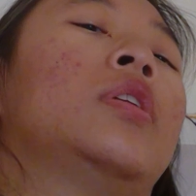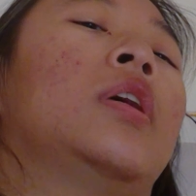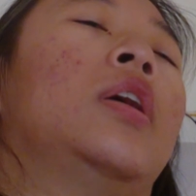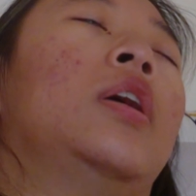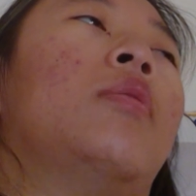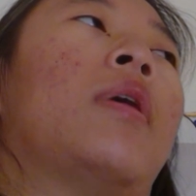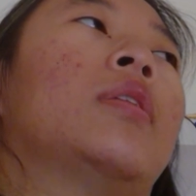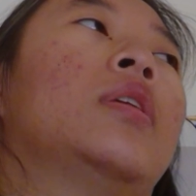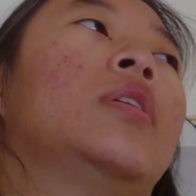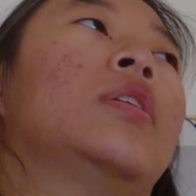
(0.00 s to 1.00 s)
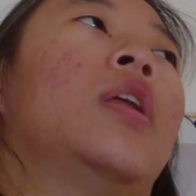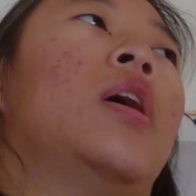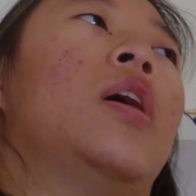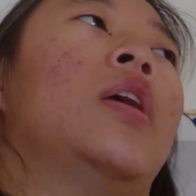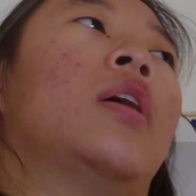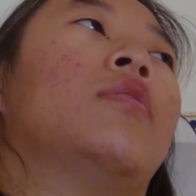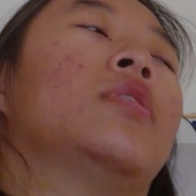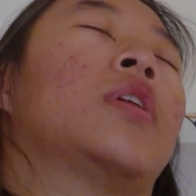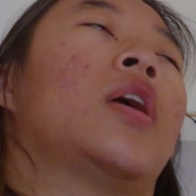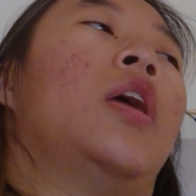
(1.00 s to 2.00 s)
thinking about this today, and I
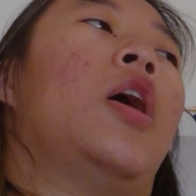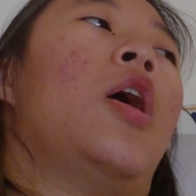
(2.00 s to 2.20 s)
was like,